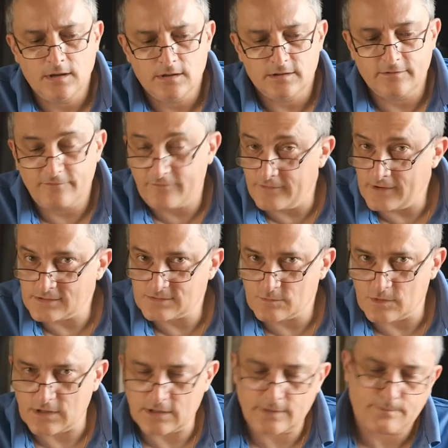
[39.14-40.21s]
The first
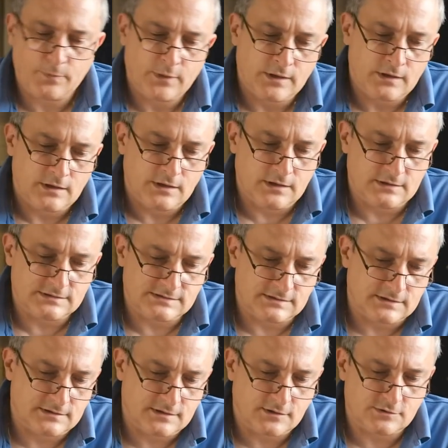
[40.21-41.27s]
one is
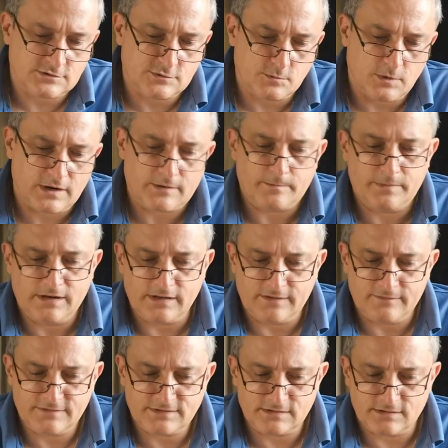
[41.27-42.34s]
the customary
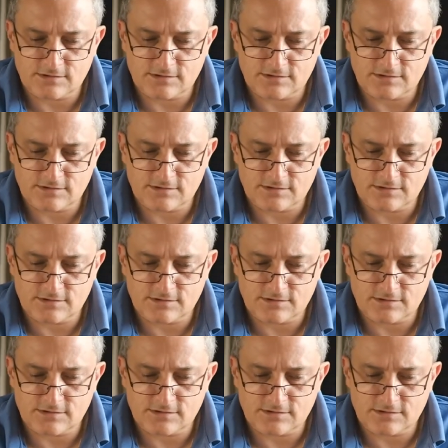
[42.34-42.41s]
beliefs,